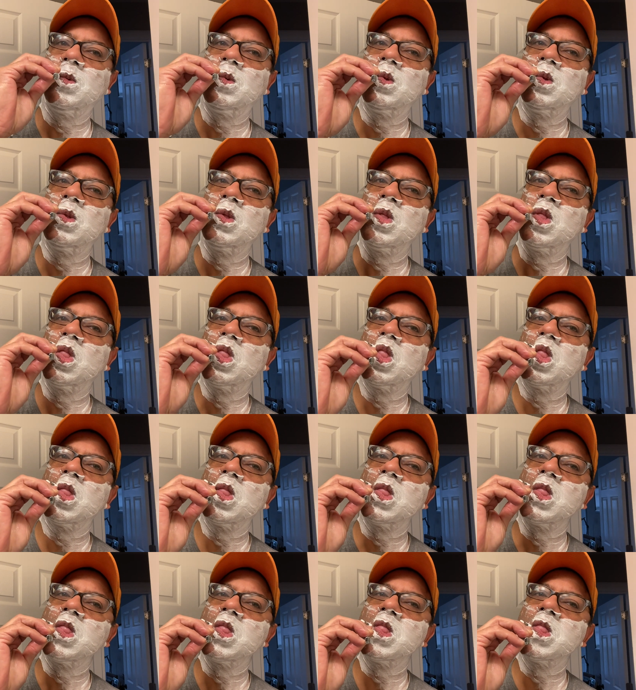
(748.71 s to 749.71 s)

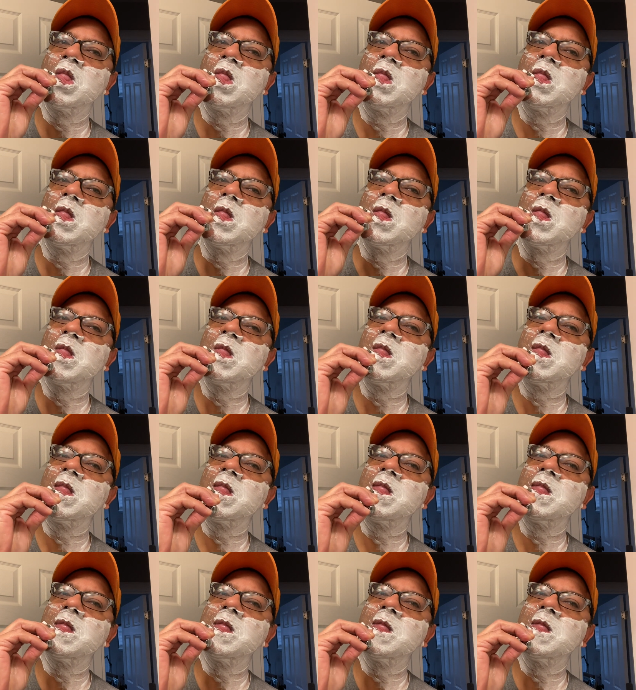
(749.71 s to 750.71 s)

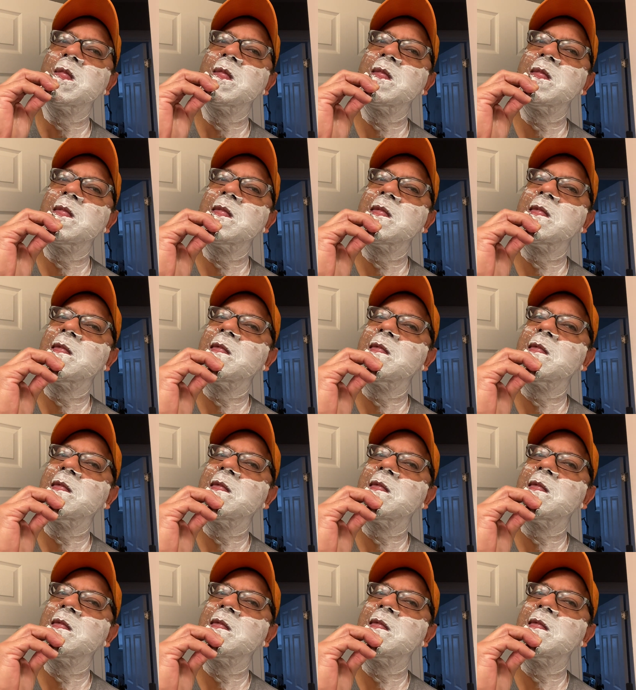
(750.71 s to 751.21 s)
[no speech]